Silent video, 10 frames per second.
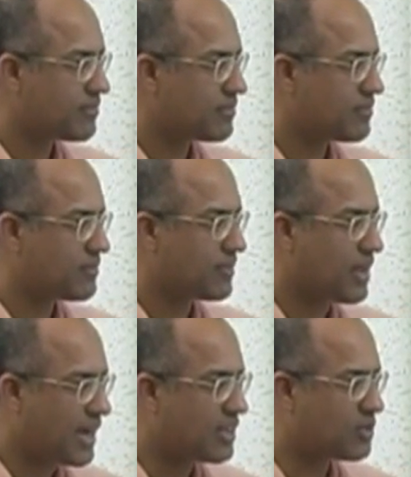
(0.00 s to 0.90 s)
You explain.
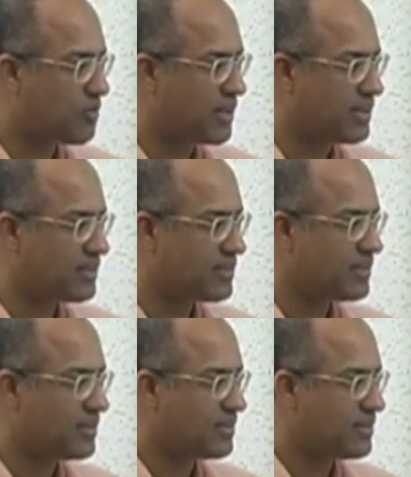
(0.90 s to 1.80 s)
I explain.
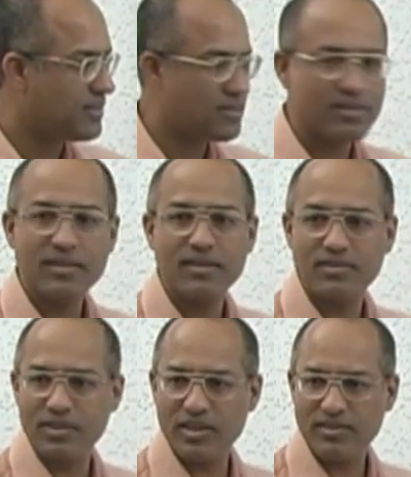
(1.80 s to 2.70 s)

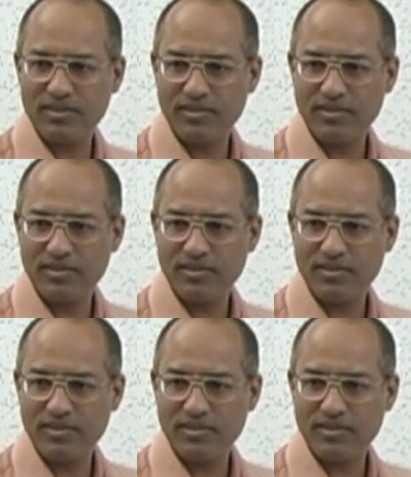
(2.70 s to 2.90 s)
Yes.